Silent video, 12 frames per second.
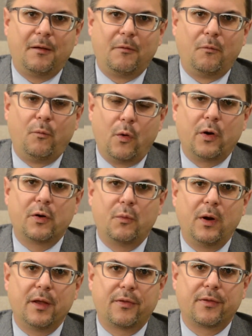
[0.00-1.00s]
work
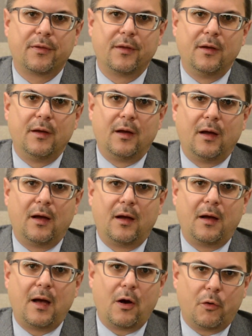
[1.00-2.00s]
with
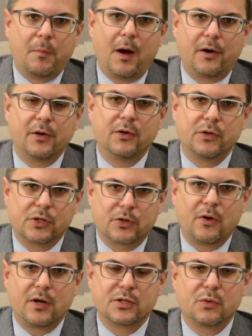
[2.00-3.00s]
our partners
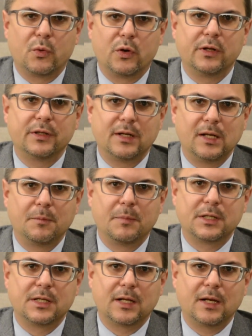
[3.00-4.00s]
across the world, and in
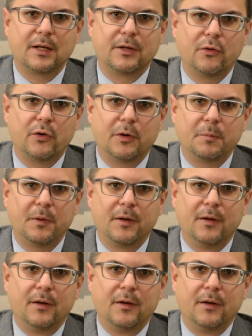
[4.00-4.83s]
particular in Europe,